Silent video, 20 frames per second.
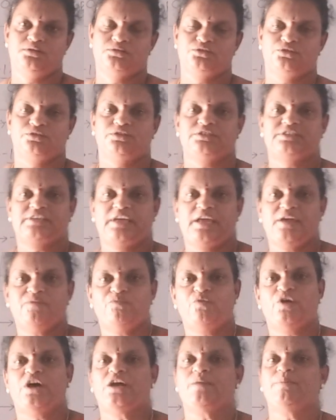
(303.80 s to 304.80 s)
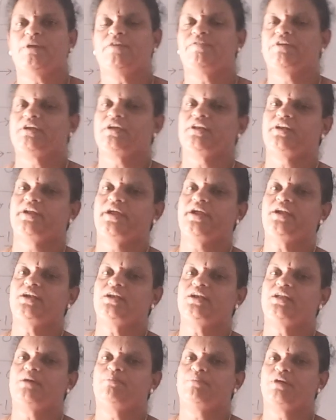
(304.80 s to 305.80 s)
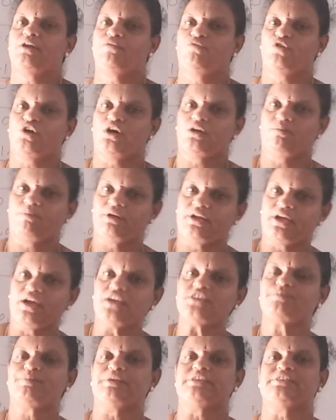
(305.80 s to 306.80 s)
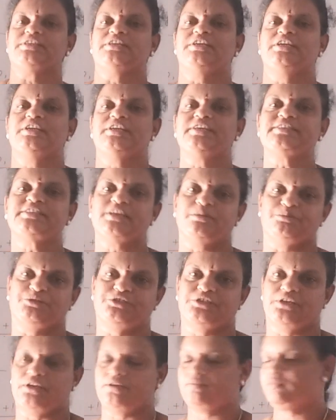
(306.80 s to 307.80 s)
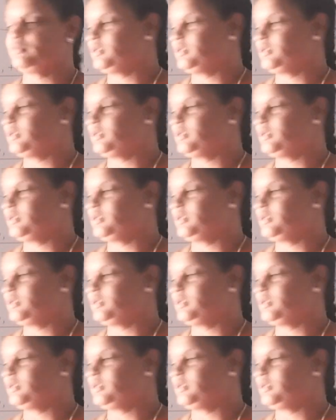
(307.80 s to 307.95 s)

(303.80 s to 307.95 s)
So the same formula we can write number of orbitals present in a subshell.